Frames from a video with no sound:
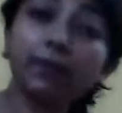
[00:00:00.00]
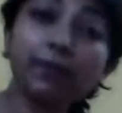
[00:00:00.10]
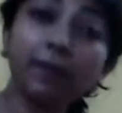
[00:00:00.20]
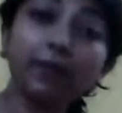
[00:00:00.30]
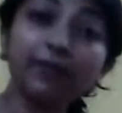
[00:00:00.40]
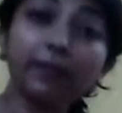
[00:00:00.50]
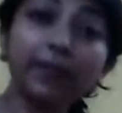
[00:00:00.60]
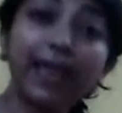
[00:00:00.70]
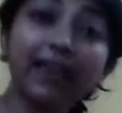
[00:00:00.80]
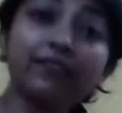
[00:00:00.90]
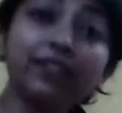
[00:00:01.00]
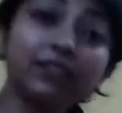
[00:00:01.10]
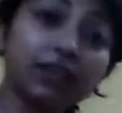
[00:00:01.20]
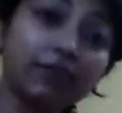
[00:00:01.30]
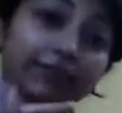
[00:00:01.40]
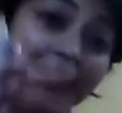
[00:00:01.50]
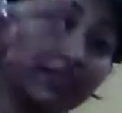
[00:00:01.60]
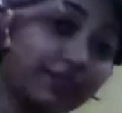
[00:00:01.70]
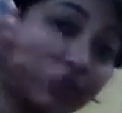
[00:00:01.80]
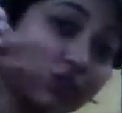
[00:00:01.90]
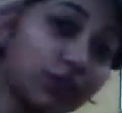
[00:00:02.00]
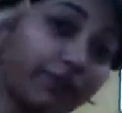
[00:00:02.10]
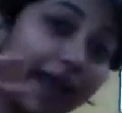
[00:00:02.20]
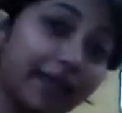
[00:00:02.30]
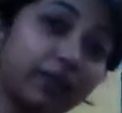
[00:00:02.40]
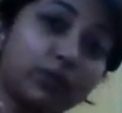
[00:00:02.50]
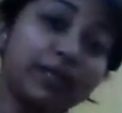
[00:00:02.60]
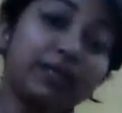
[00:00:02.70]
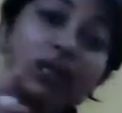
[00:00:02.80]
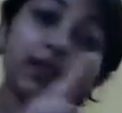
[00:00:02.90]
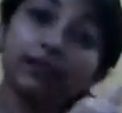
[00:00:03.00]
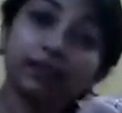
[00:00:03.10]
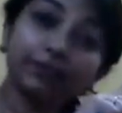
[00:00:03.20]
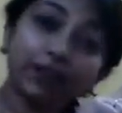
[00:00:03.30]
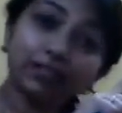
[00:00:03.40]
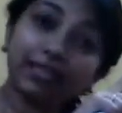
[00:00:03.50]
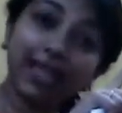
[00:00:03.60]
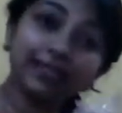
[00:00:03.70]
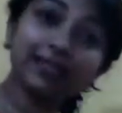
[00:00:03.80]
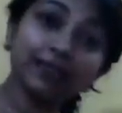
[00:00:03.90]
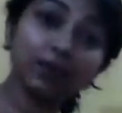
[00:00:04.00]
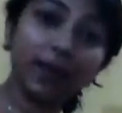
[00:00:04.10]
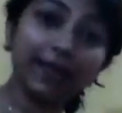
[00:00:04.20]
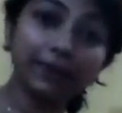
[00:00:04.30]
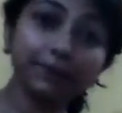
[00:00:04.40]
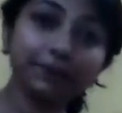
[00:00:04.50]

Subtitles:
remember we began with a phase difference of phi between the x and the y.